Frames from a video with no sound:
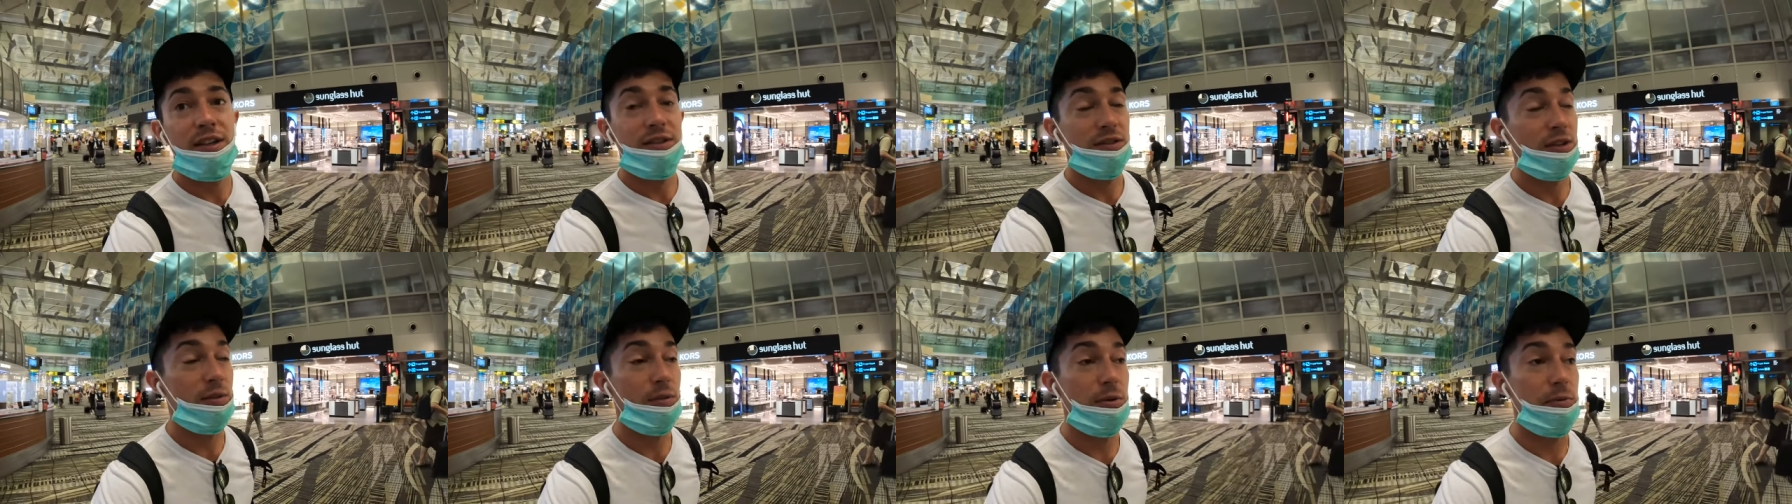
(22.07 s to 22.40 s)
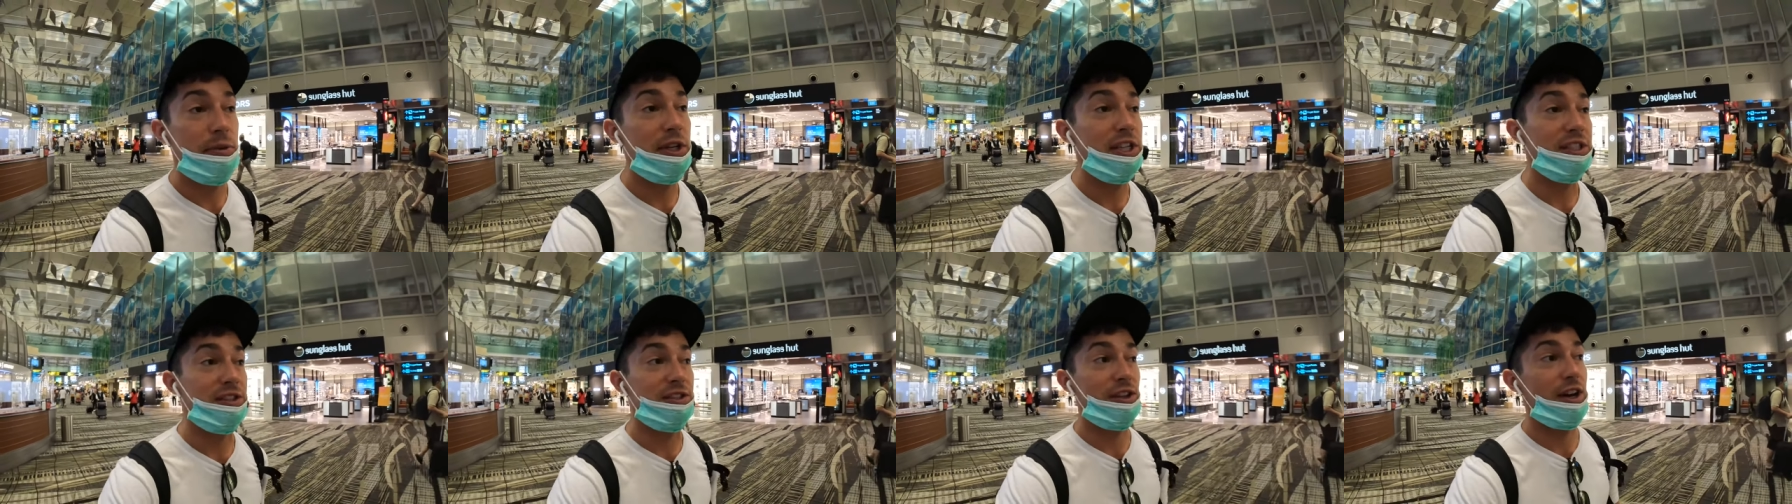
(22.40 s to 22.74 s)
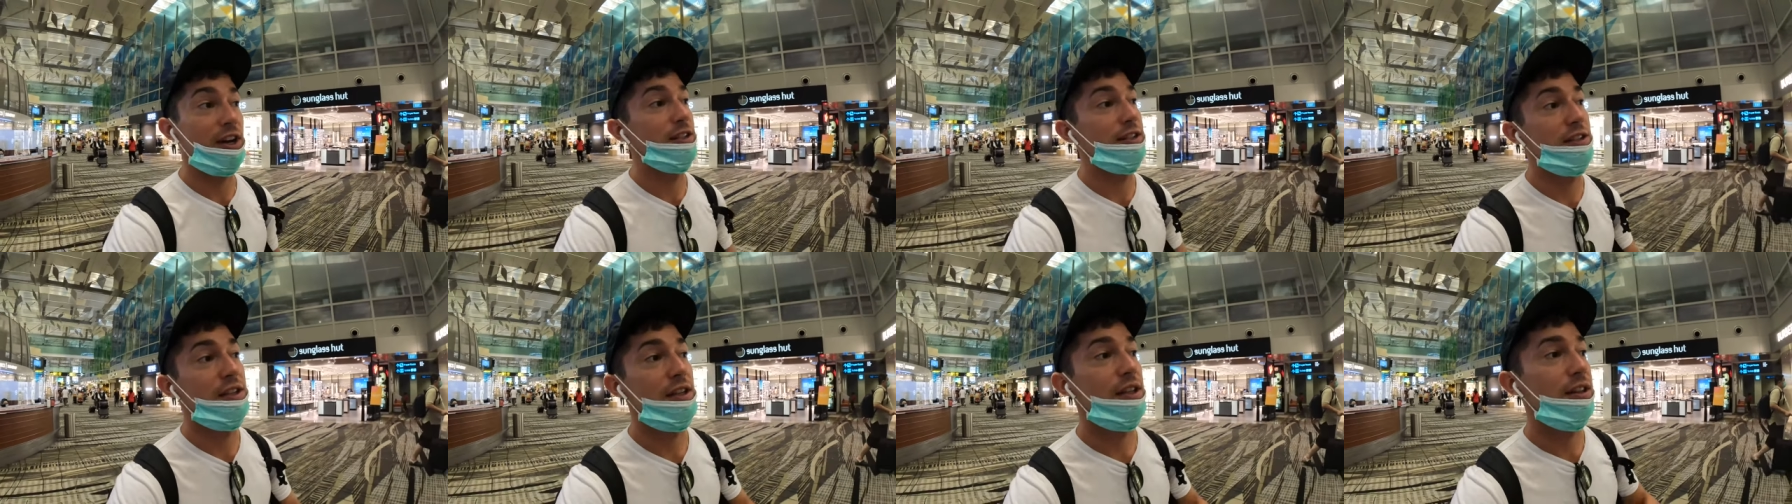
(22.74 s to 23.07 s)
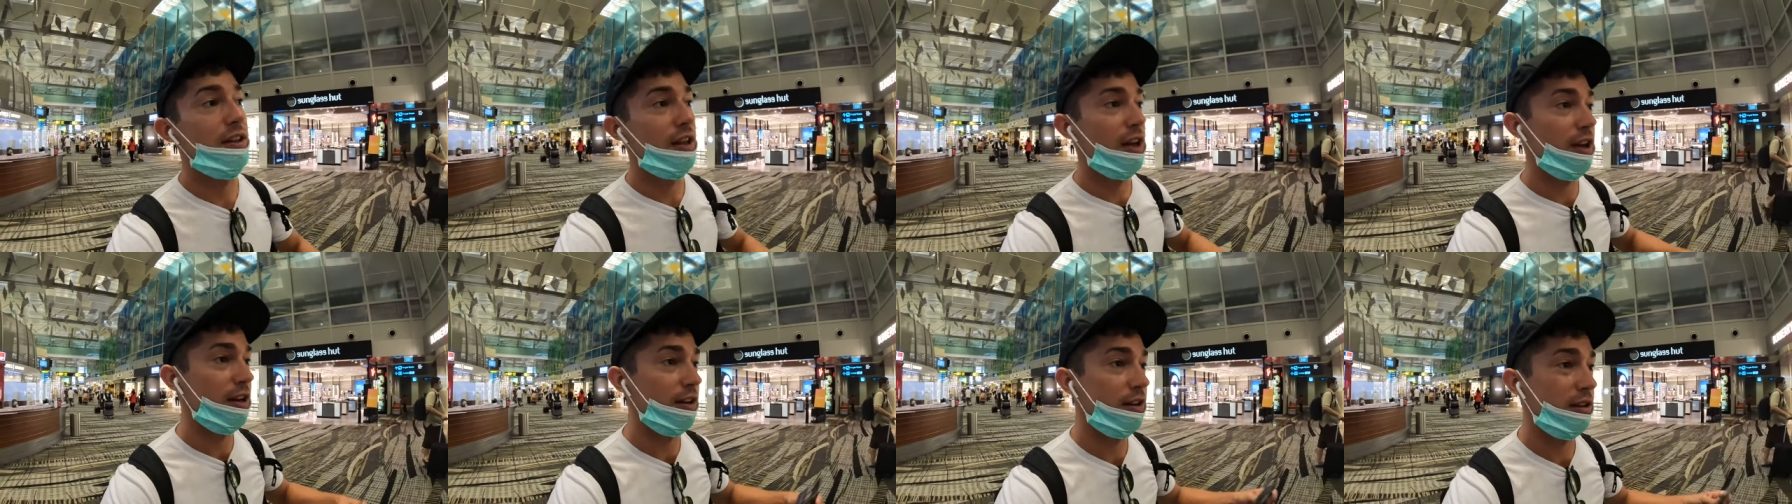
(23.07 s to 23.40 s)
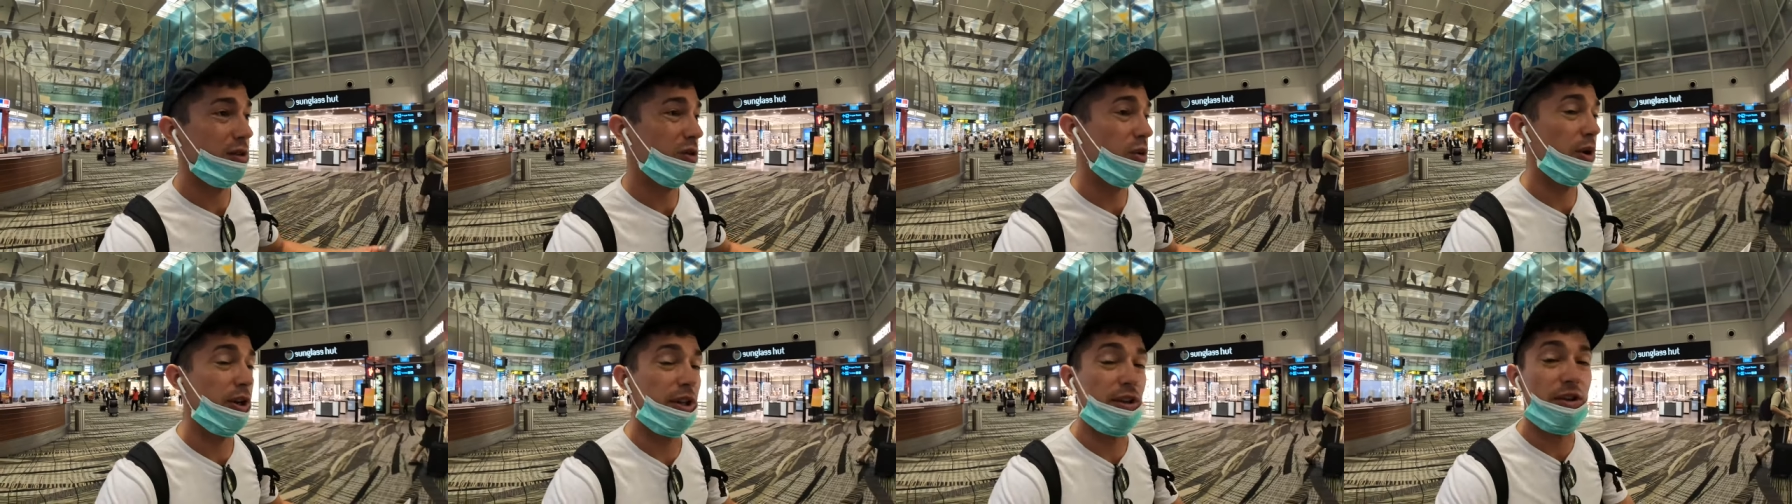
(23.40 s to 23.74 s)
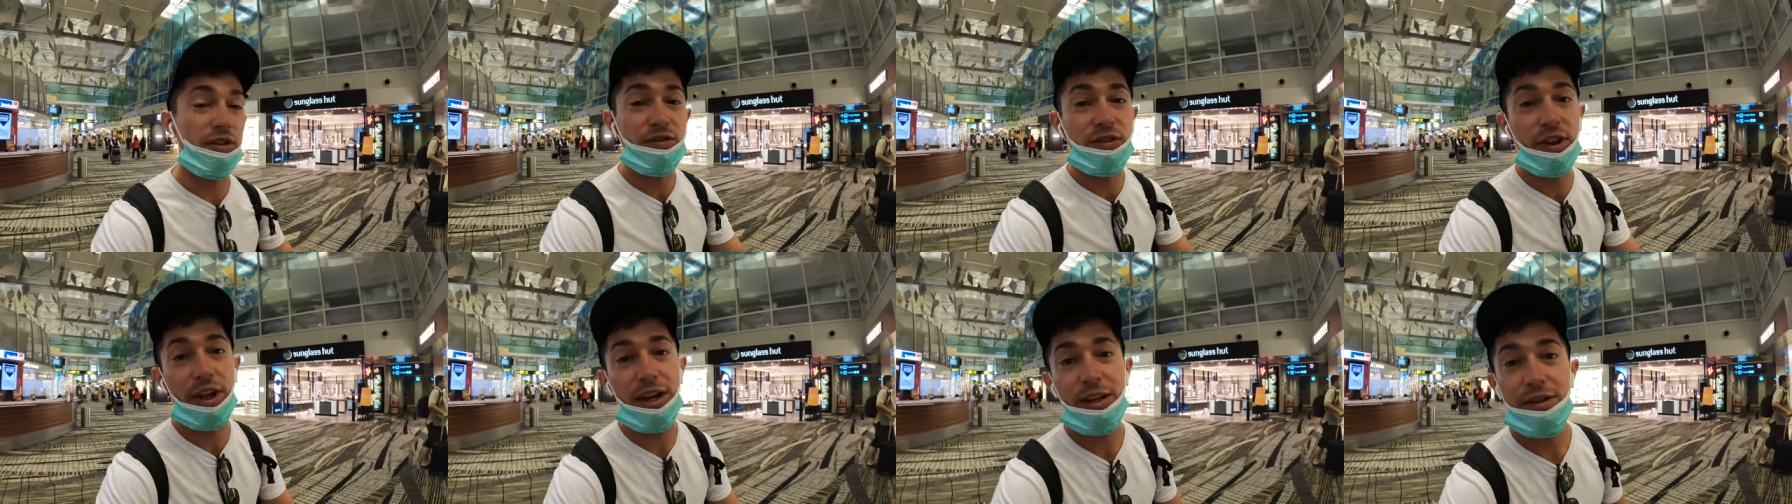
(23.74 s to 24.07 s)
so I'm gonna be exhausted, and then a quick
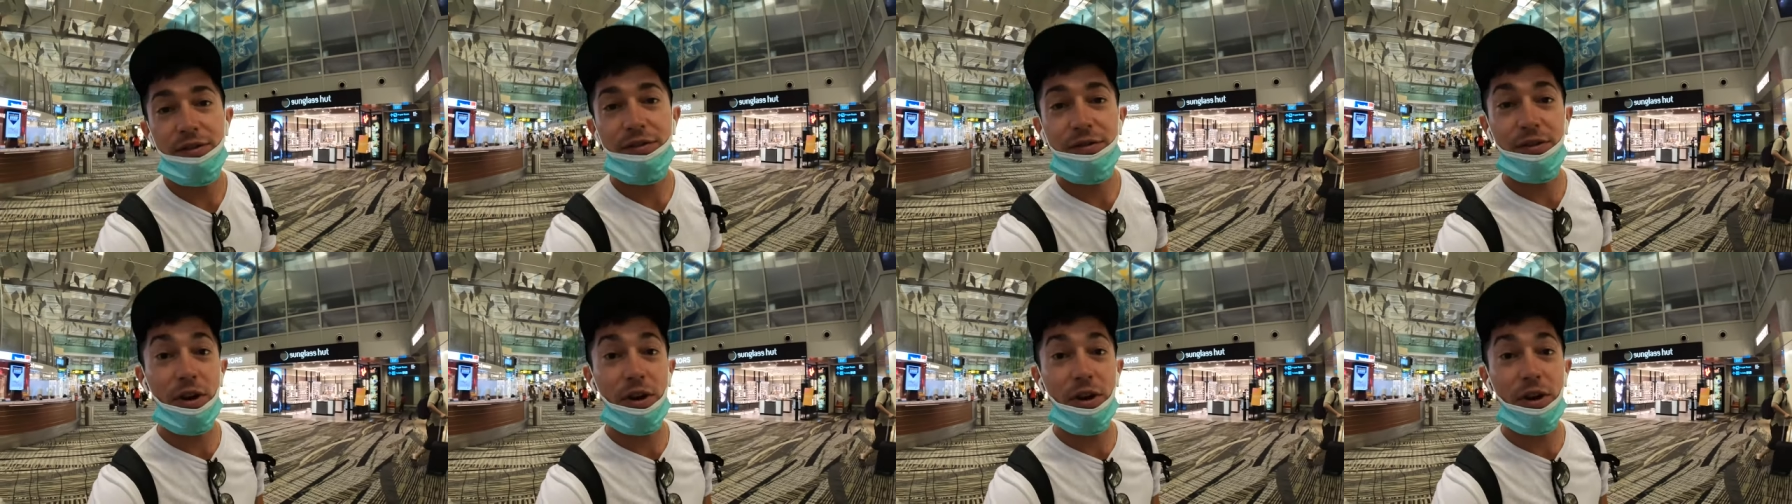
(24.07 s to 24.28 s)
little flight